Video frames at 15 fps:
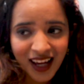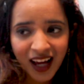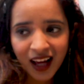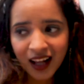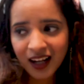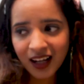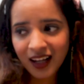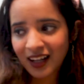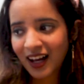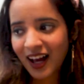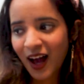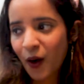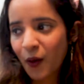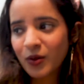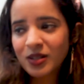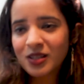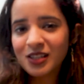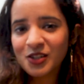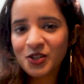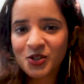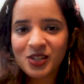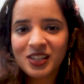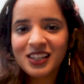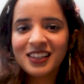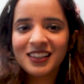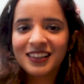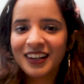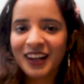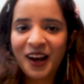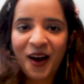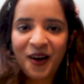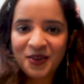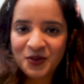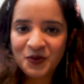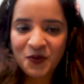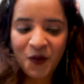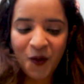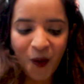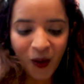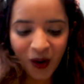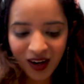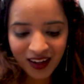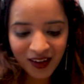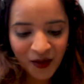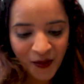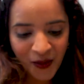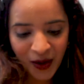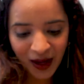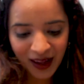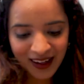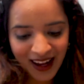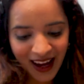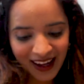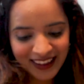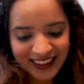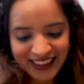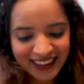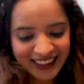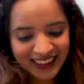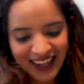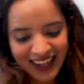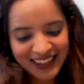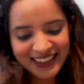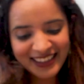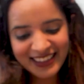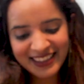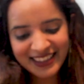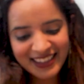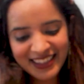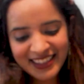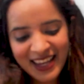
Like, I was literally learning how to walk in 1996